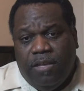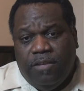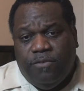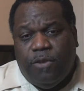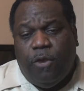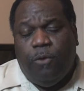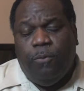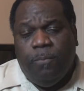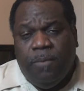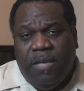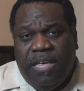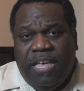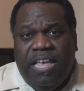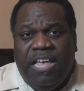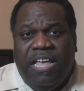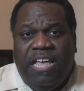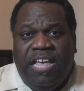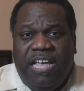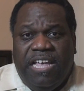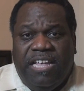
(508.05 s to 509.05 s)
So
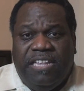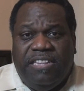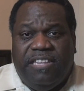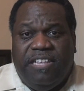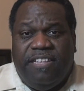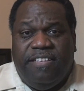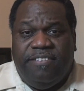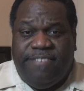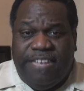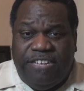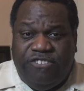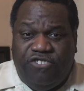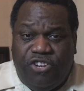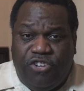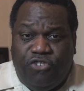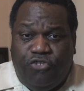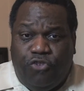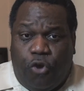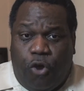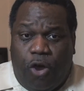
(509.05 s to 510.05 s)
the decision
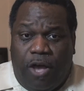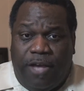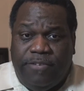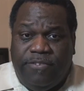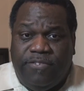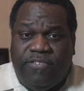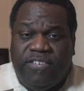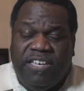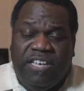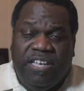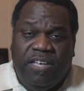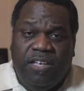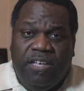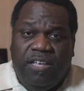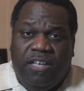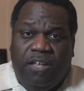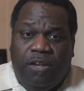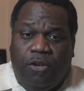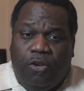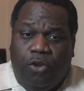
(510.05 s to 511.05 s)
is yours.
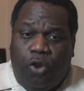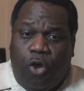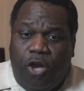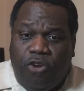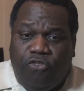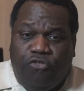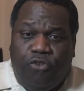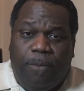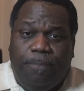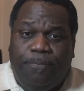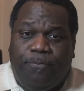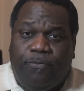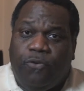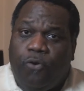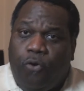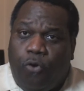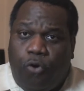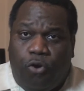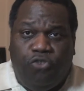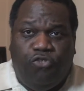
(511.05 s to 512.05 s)
Long trips
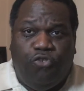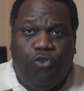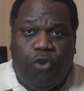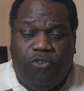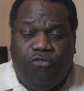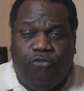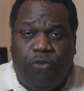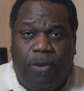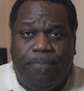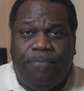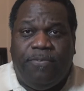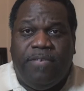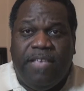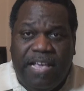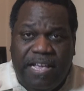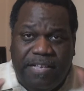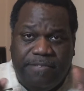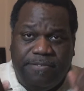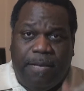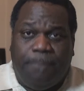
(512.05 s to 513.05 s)
or short trips,
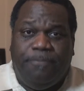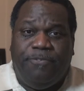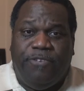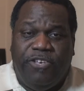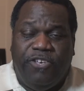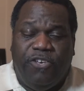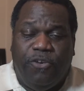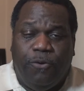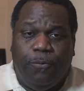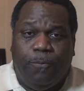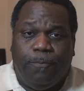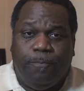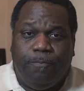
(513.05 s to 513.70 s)
it's up to you.